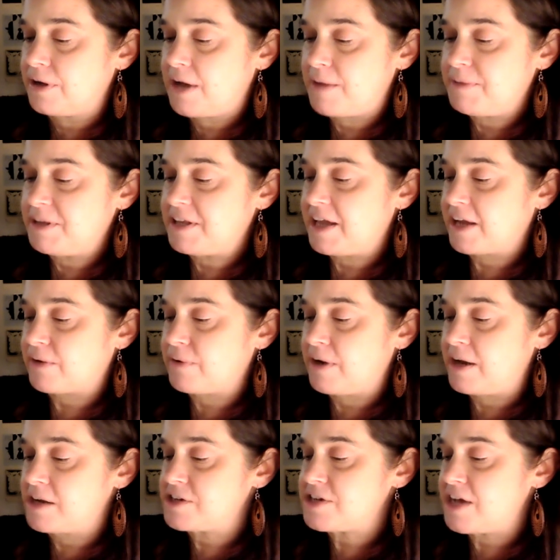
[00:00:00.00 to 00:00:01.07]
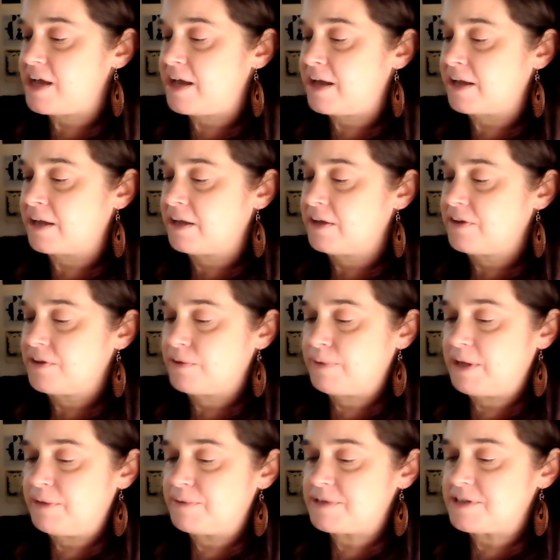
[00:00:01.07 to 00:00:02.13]
I mean, that crying jag, the way
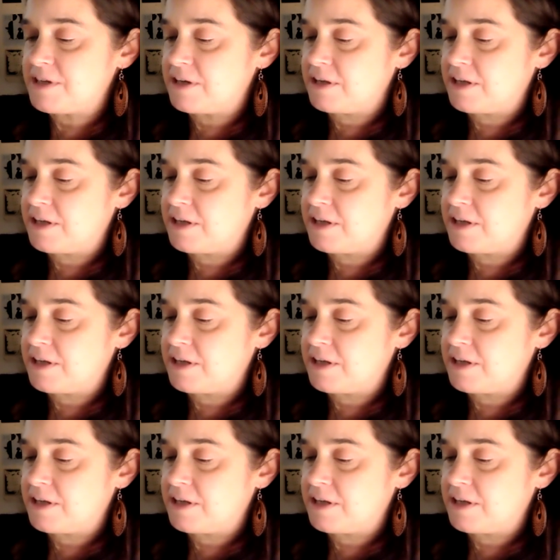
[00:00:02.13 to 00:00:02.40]
he was